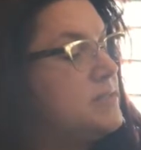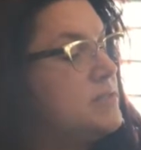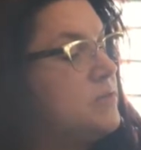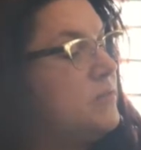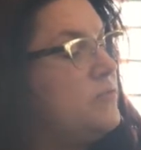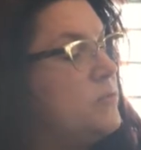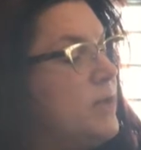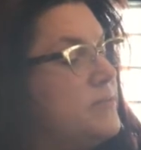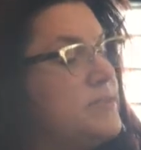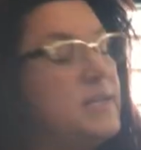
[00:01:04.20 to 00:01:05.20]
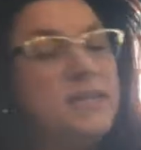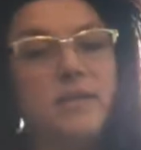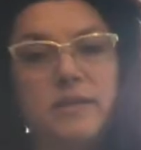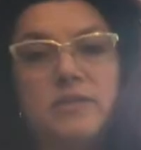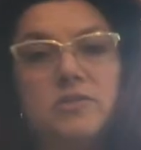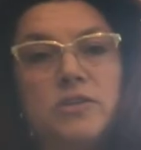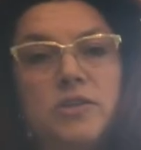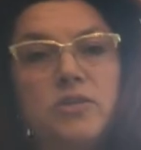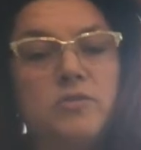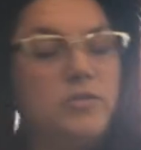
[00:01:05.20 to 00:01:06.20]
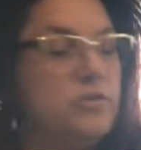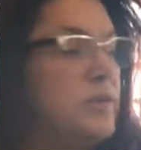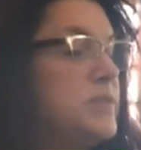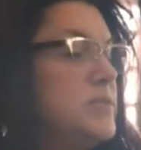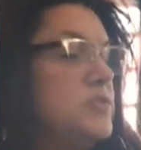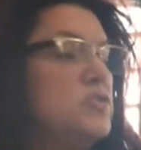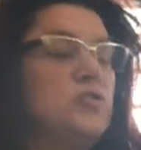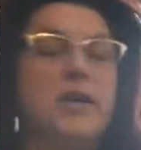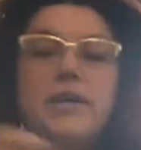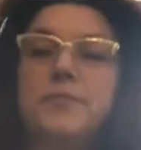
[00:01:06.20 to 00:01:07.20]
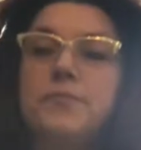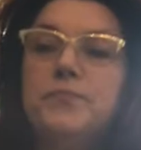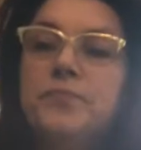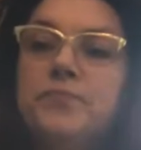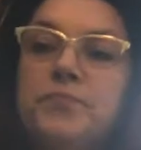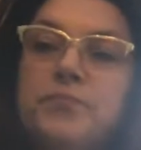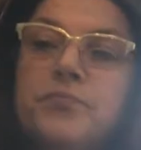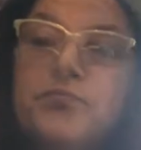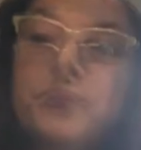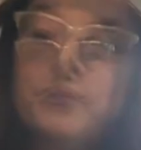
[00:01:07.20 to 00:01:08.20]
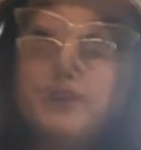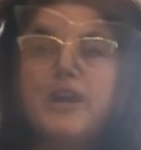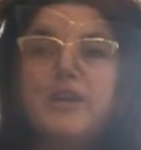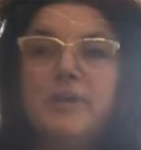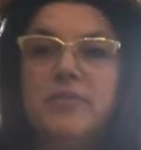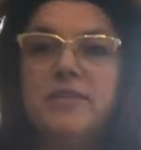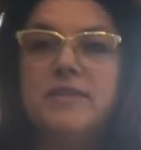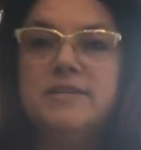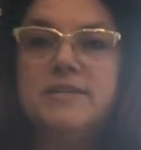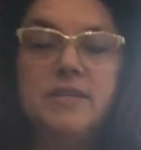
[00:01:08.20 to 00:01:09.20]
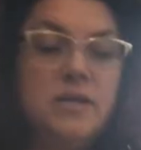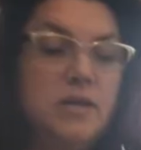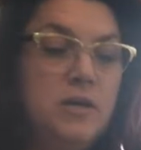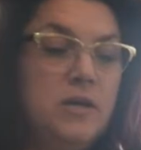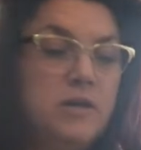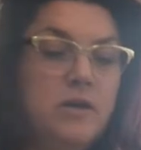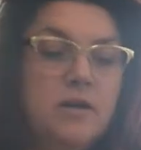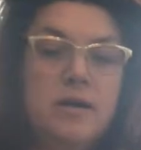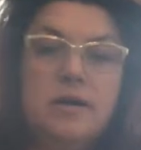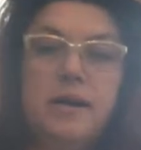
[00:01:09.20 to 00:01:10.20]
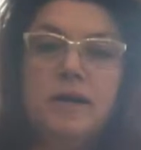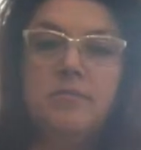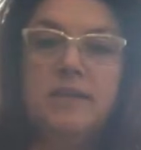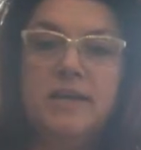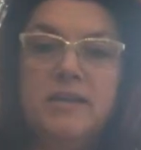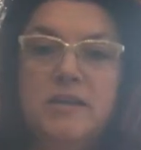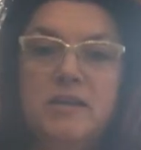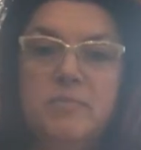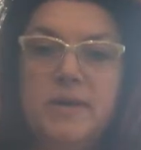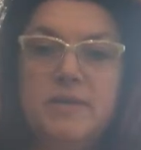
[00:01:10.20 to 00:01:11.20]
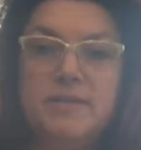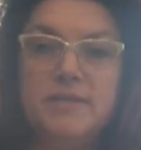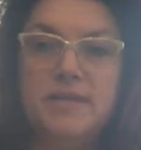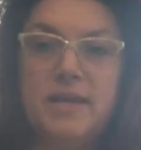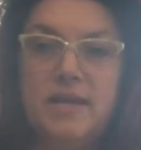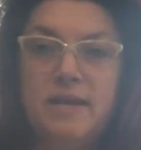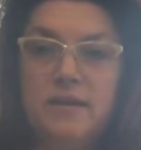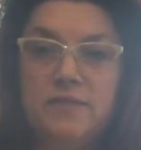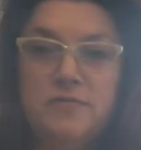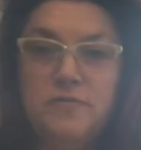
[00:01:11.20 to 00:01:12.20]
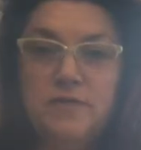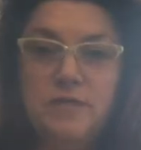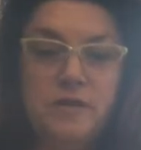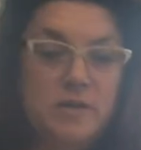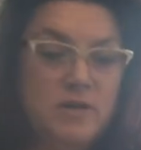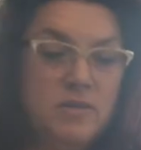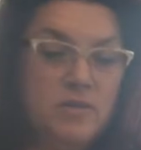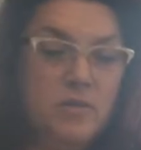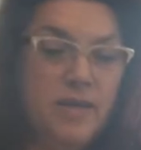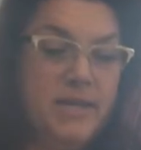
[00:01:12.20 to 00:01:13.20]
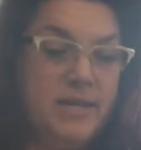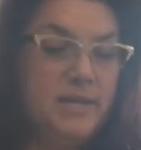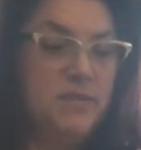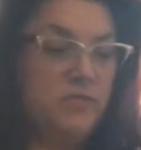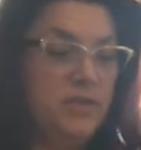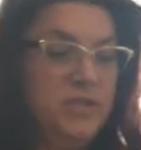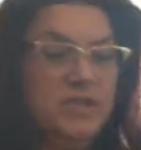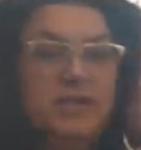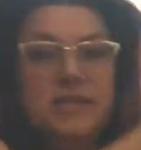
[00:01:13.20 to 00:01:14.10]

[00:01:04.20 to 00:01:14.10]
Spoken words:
So if you have a steady hand, you can do this. Just try it. Sorry, I forgot about this. I'm lightly going to bend this in half so I can really get